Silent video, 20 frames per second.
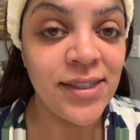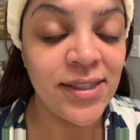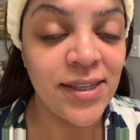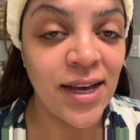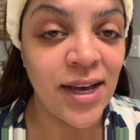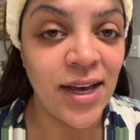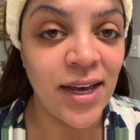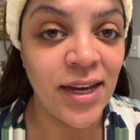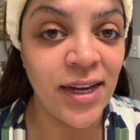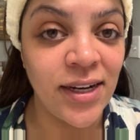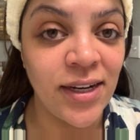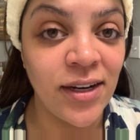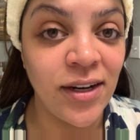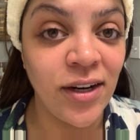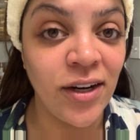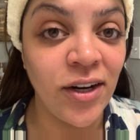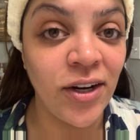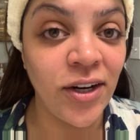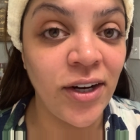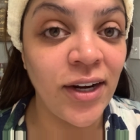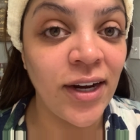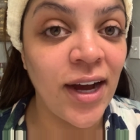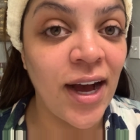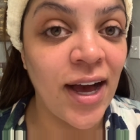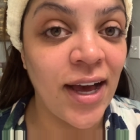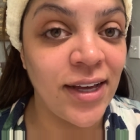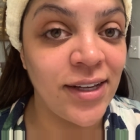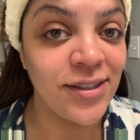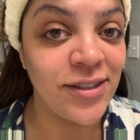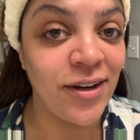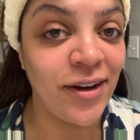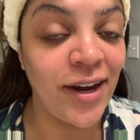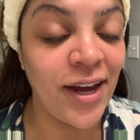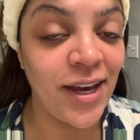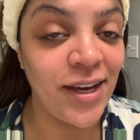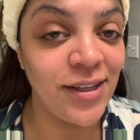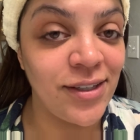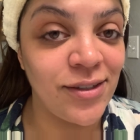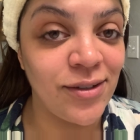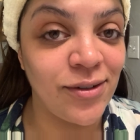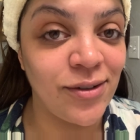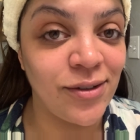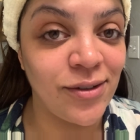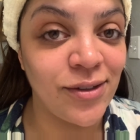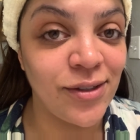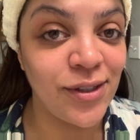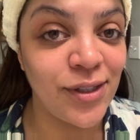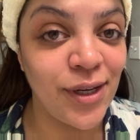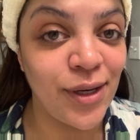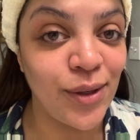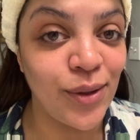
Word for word: side, her eyes are hazel, so